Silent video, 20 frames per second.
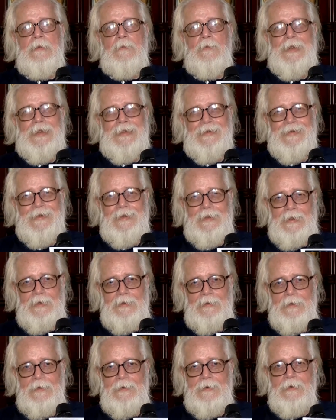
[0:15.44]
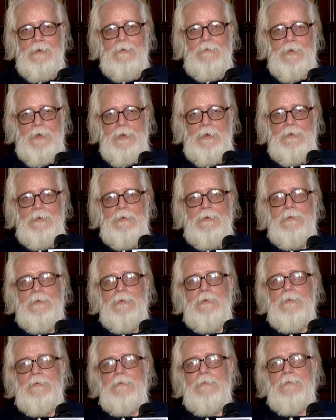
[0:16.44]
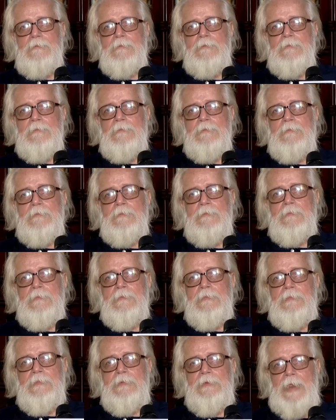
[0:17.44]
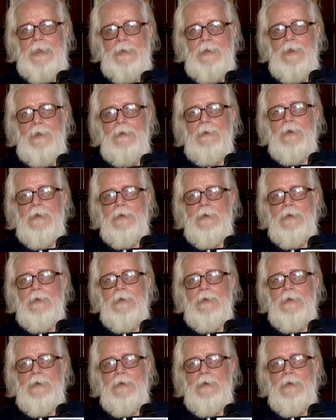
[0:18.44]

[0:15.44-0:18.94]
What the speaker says: only three nations in the world, China,